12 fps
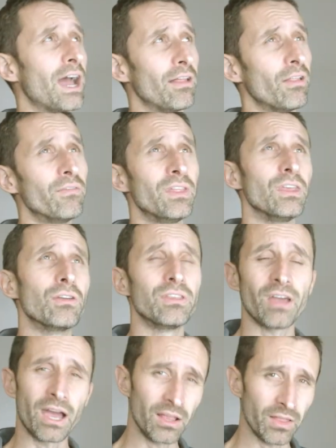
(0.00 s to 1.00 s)
I love that you can
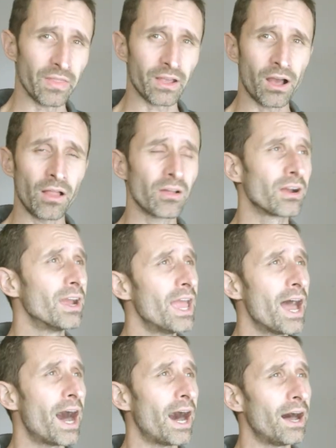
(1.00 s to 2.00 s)
dial in the color.
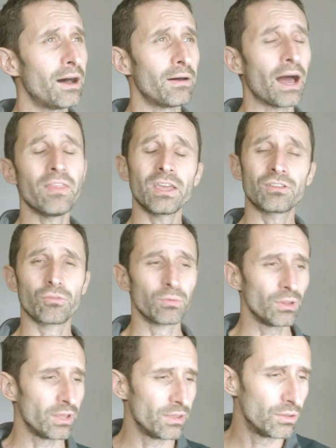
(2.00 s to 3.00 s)
I think it's a
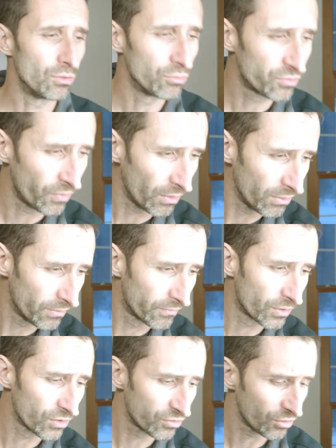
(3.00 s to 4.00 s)
really useful,
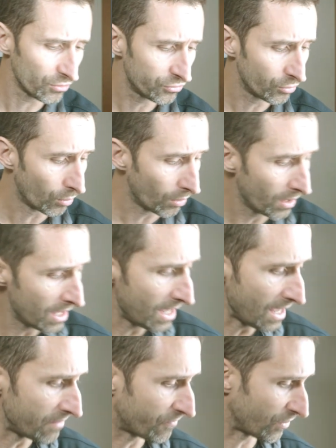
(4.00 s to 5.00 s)
versatile tool,
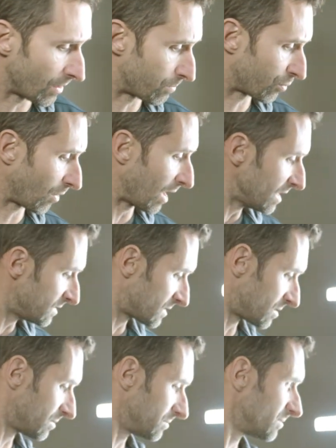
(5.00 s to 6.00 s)
and for the
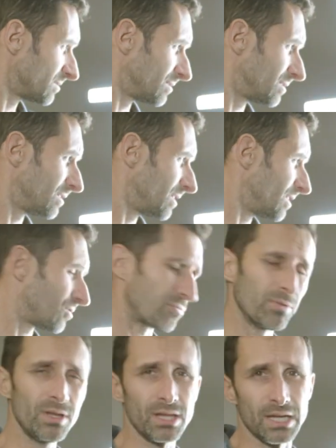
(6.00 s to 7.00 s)
price, it's
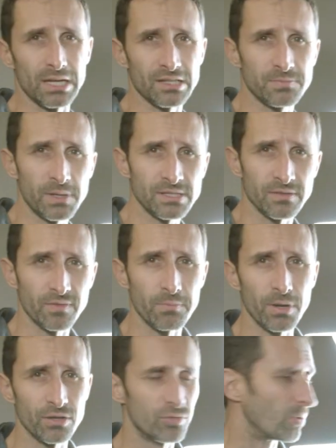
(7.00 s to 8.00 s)
really inexpensive
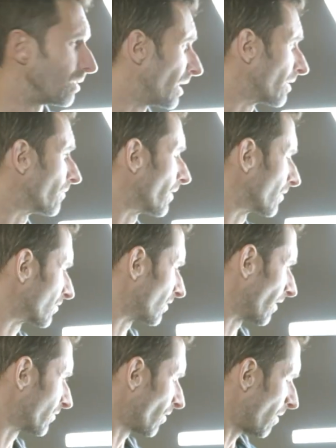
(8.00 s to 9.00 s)
compared to a lot of other
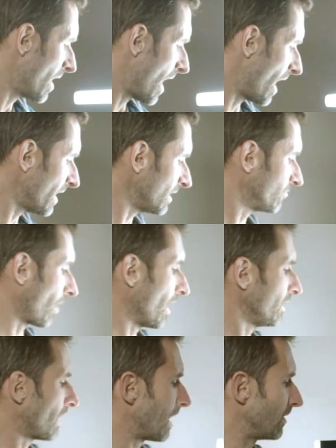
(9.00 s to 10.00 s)
stuff. So
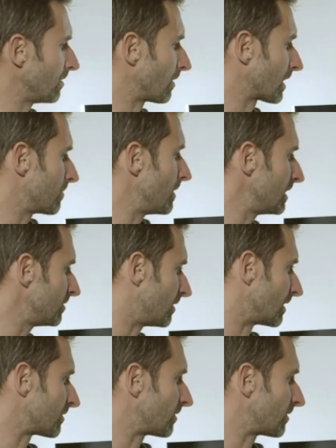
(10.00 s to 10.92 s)
I'd highly recommend this.